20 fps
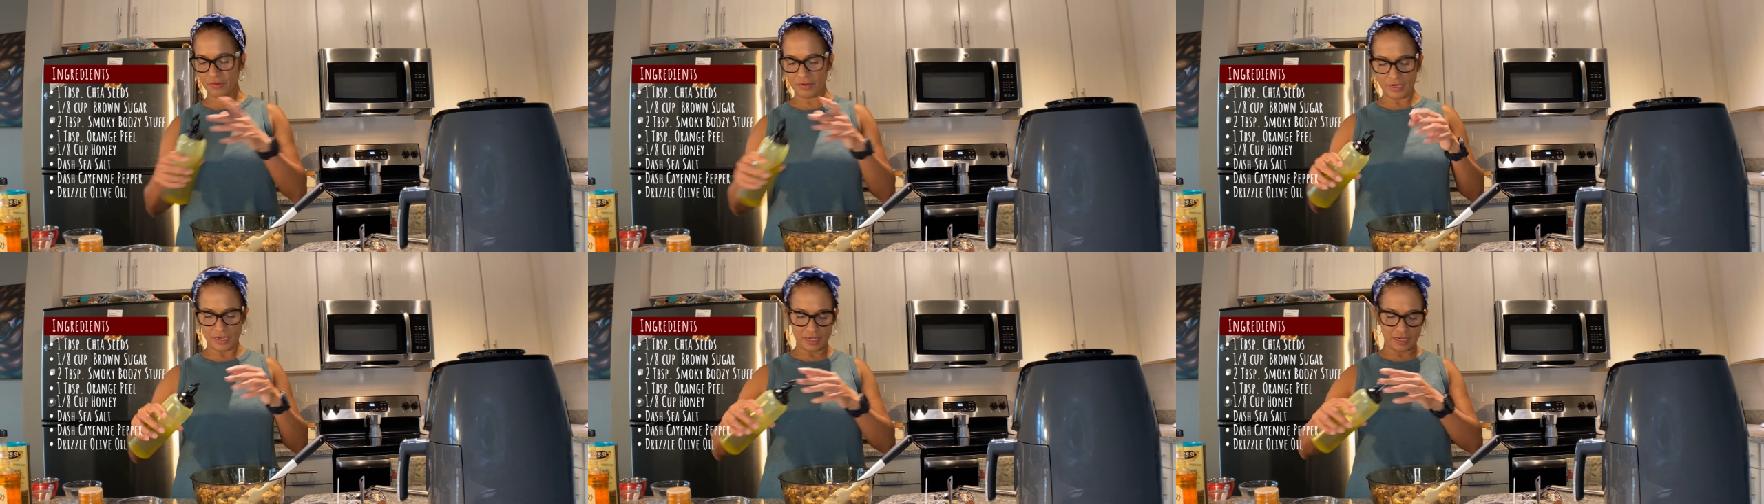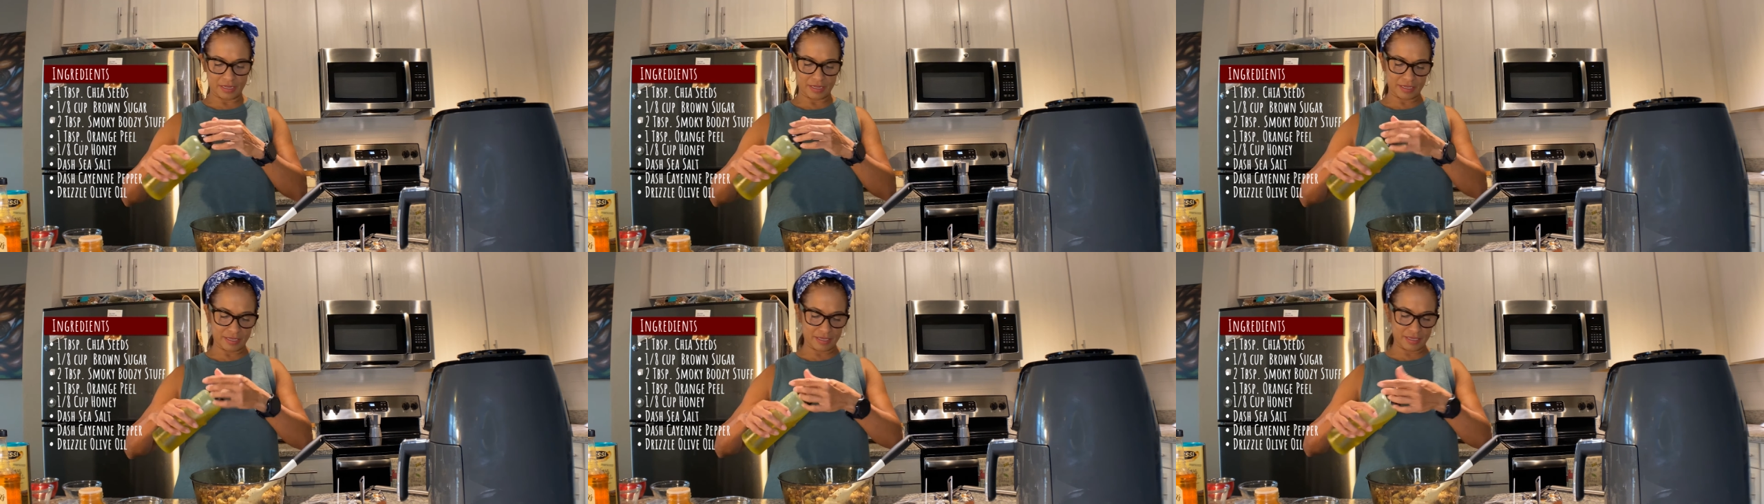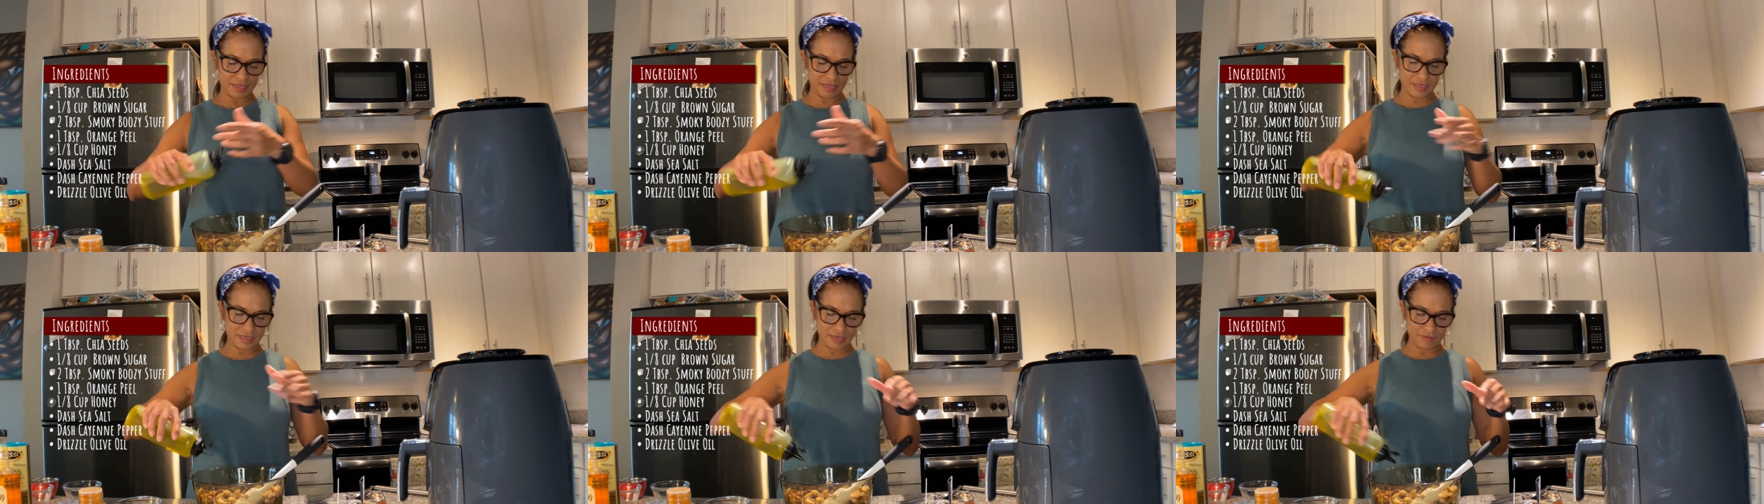and it
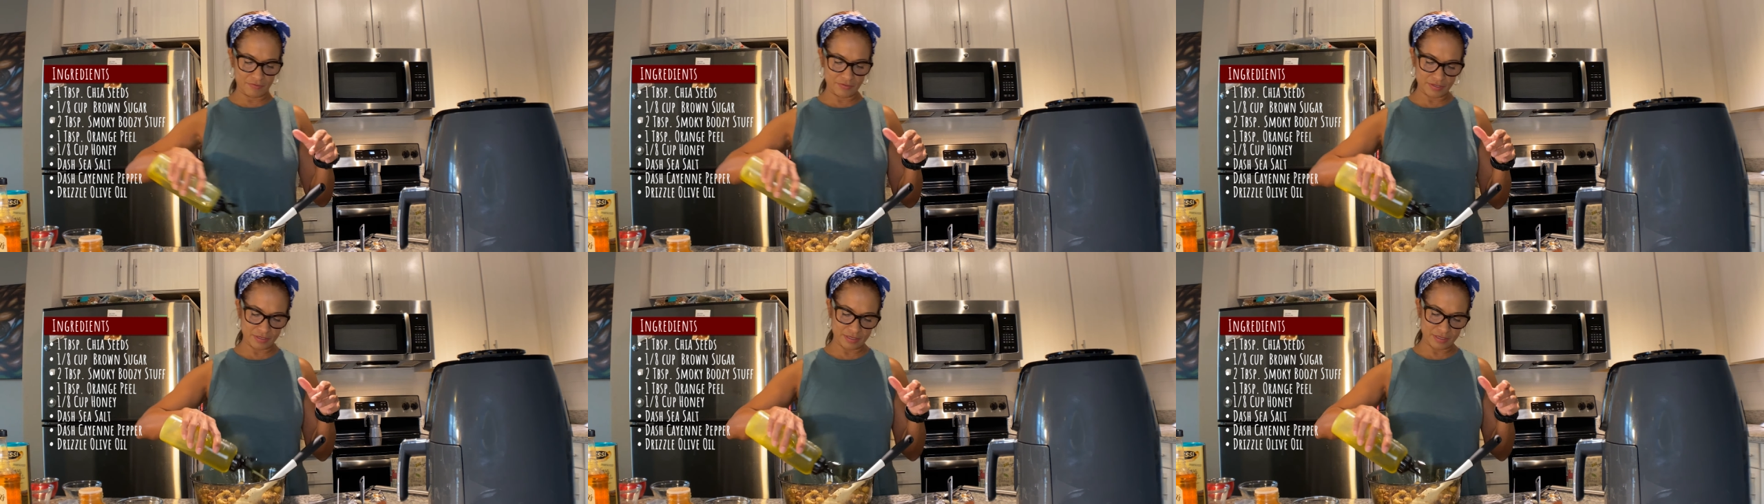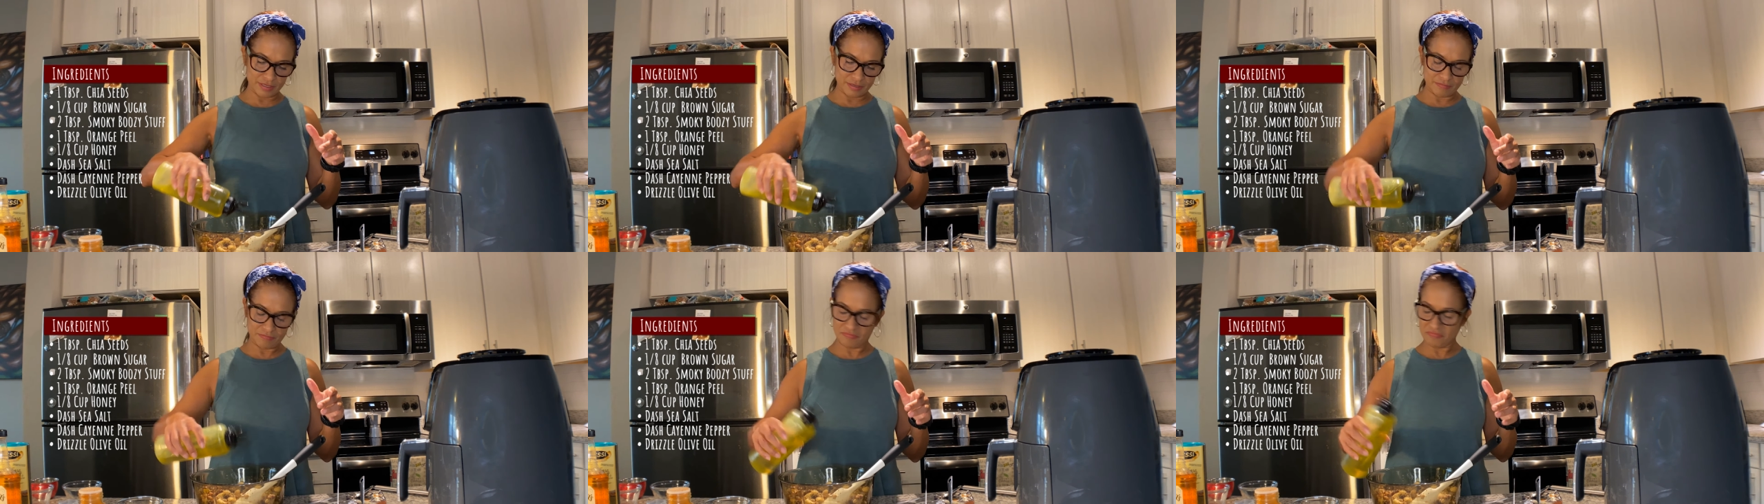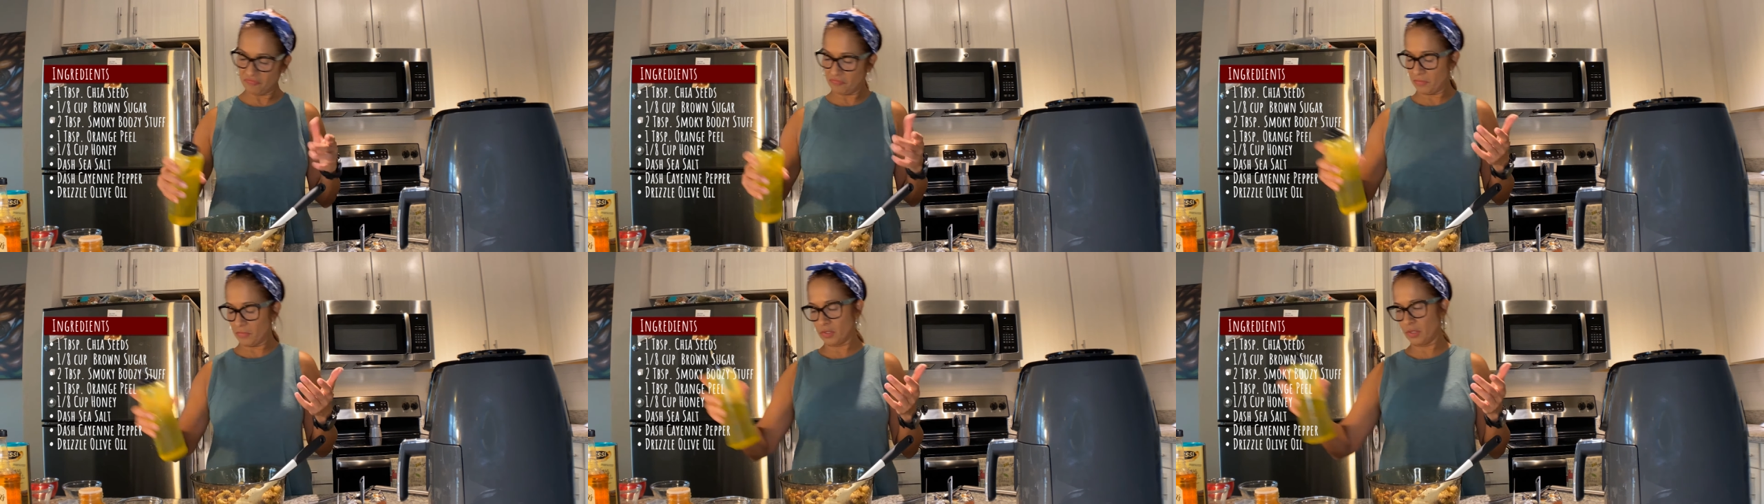gives it,
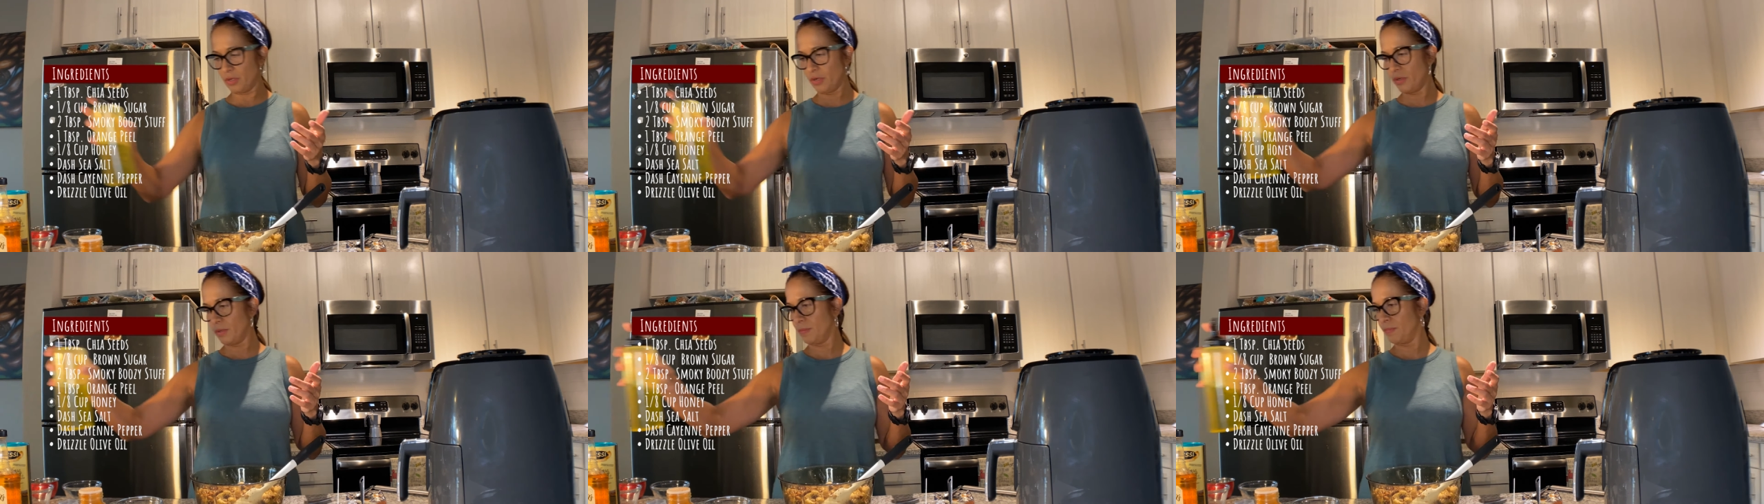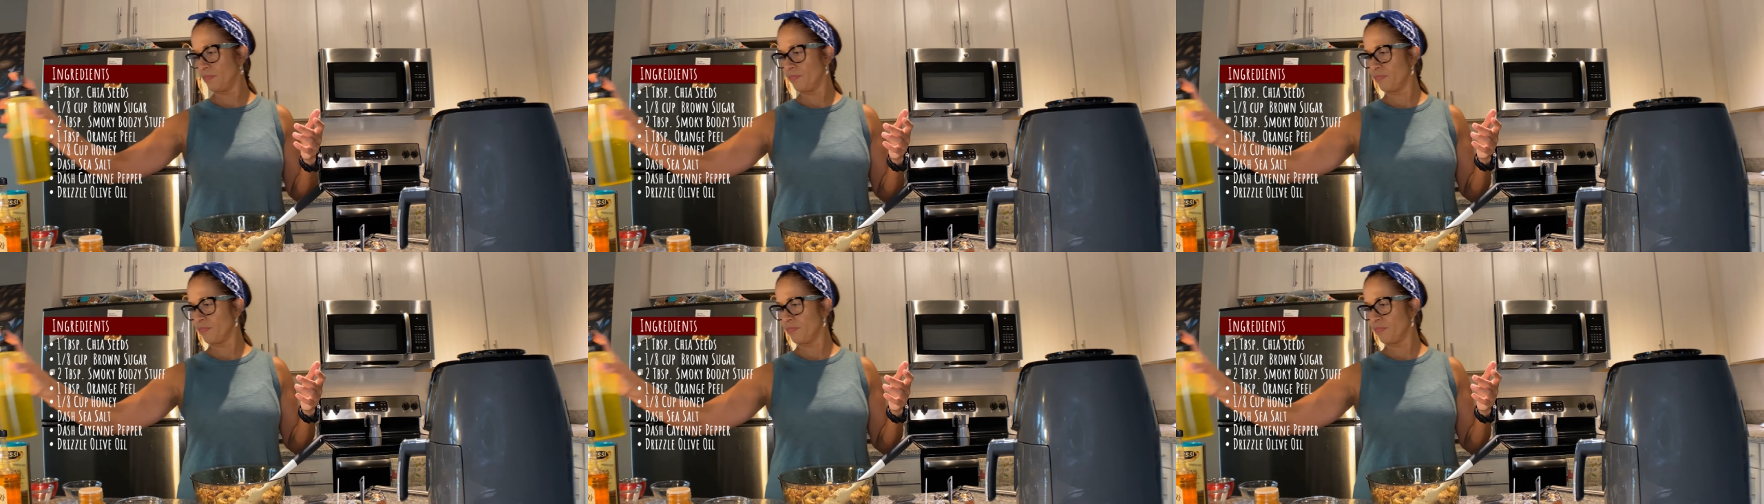you know,